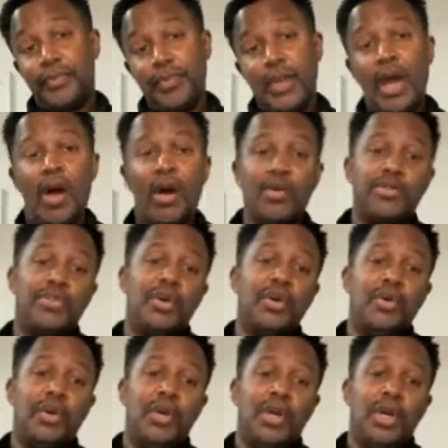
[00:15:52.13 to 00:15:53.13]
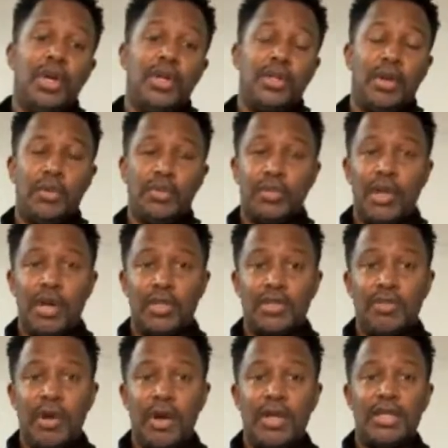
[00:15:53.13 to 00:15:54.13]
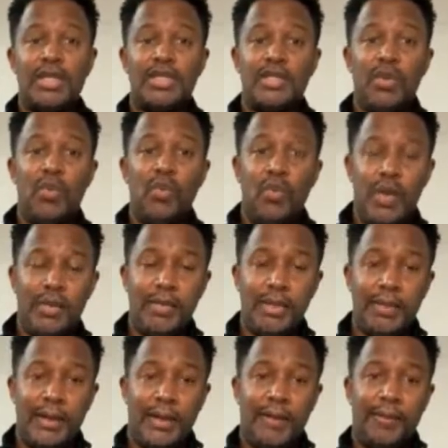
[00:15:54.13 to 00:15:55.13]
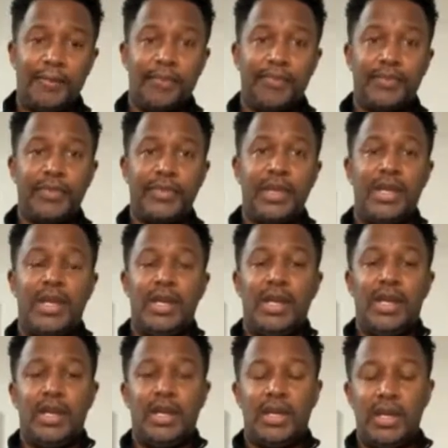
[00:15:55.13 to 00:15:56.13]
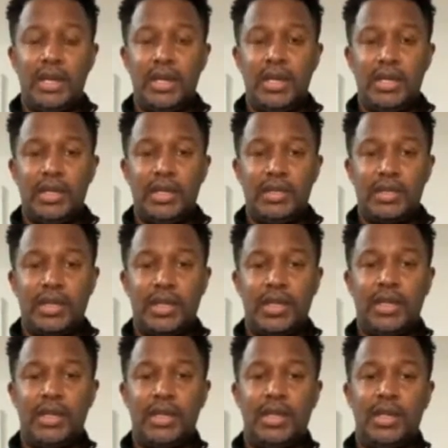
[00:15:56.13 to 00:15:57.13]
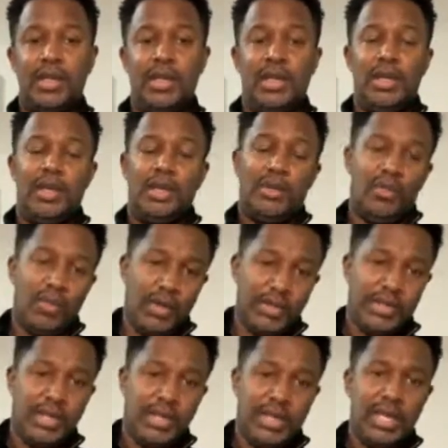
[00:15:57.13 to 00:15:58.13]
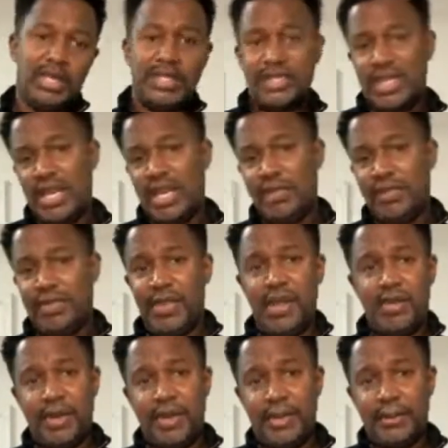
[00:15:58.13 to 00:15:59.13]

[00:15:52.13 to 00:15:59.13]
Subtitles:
Also, don't talk smart to women. Because, once again, same theory.